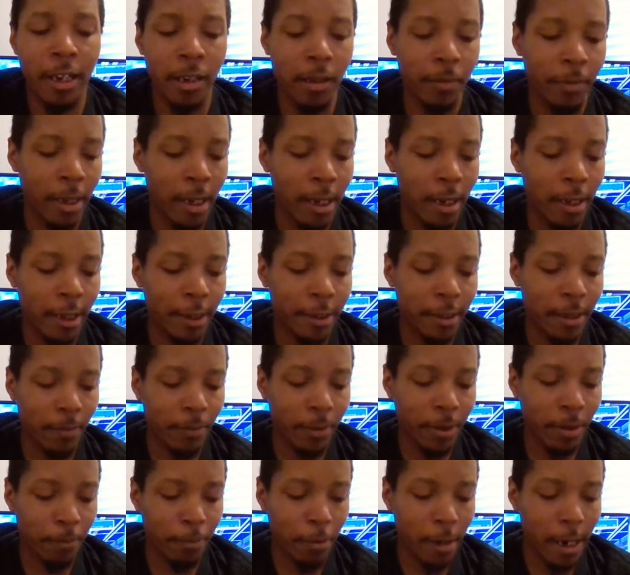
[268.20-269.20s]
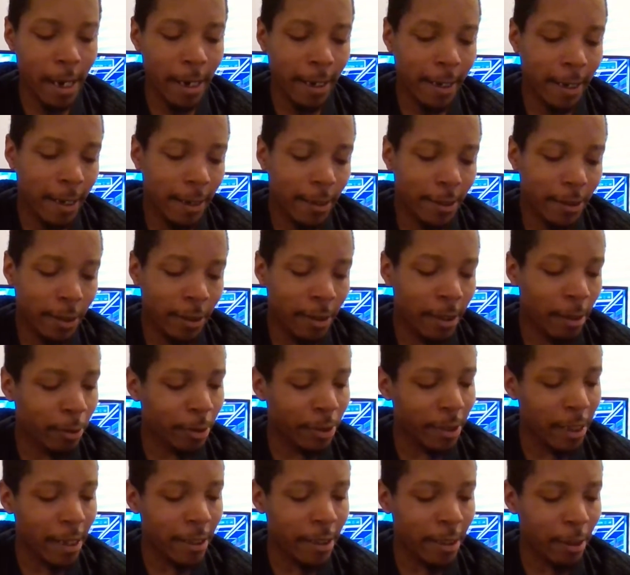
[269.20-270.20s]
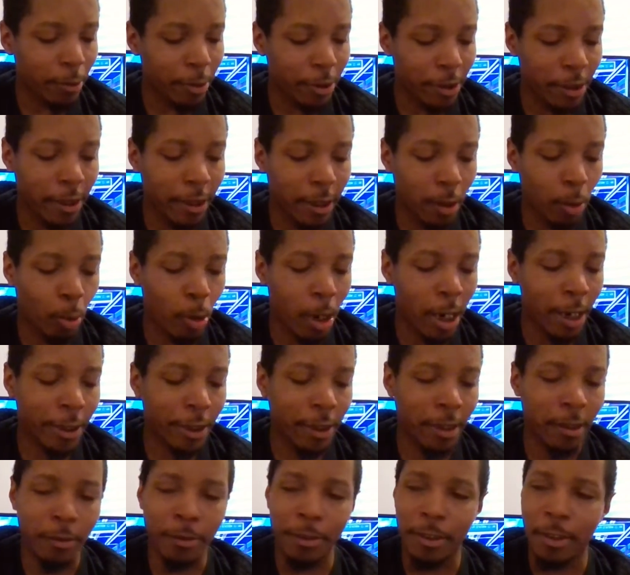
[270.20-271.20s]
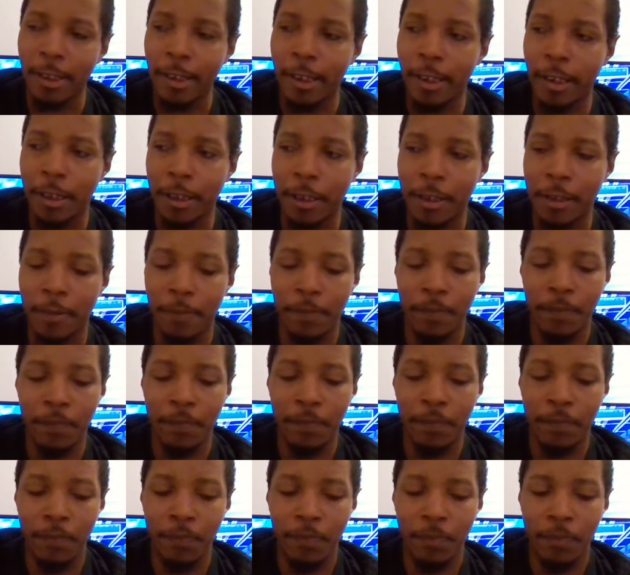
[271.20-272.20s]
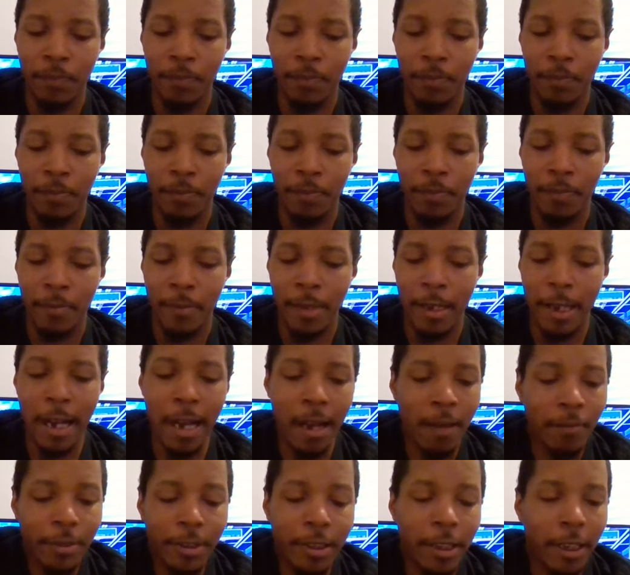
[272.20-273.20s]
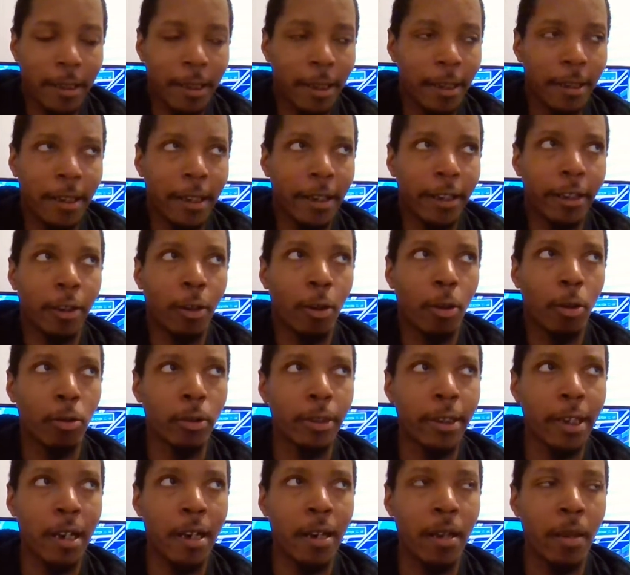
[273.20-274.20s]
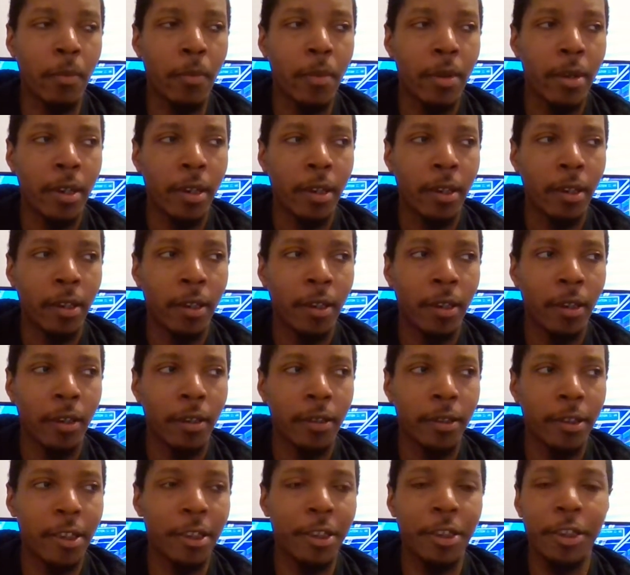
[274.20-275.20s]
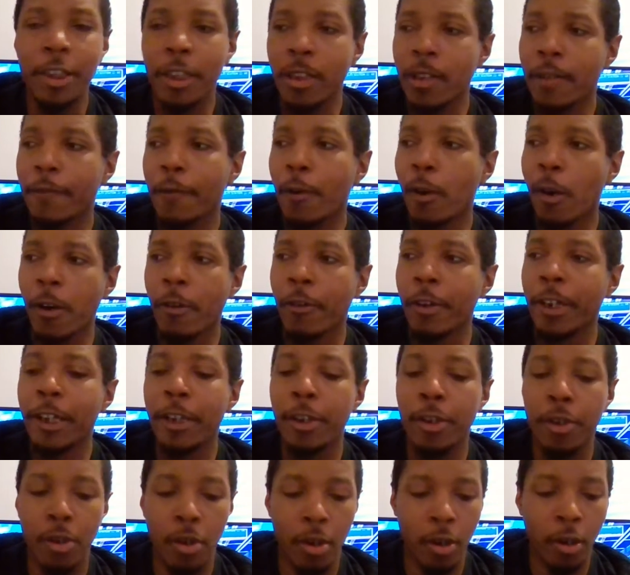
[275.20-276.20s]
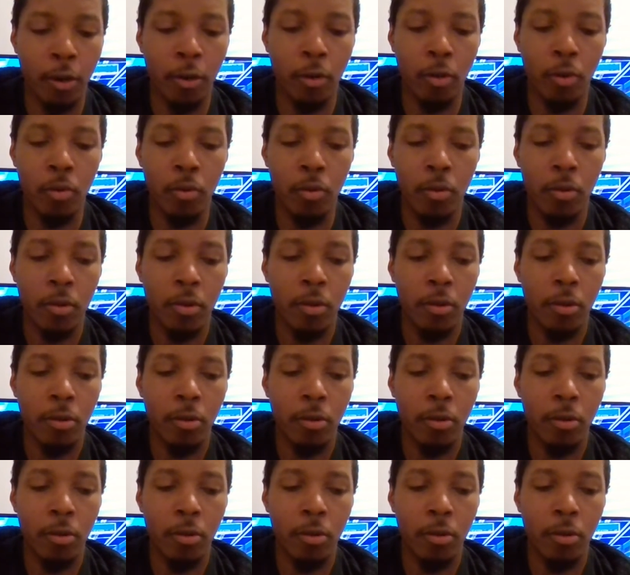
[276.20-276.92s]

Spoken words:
And to be honest, I'm surprised. I guess, as I was sitting there watching, I was like, I'm sitting there thinking the whole time, does Jennifer already know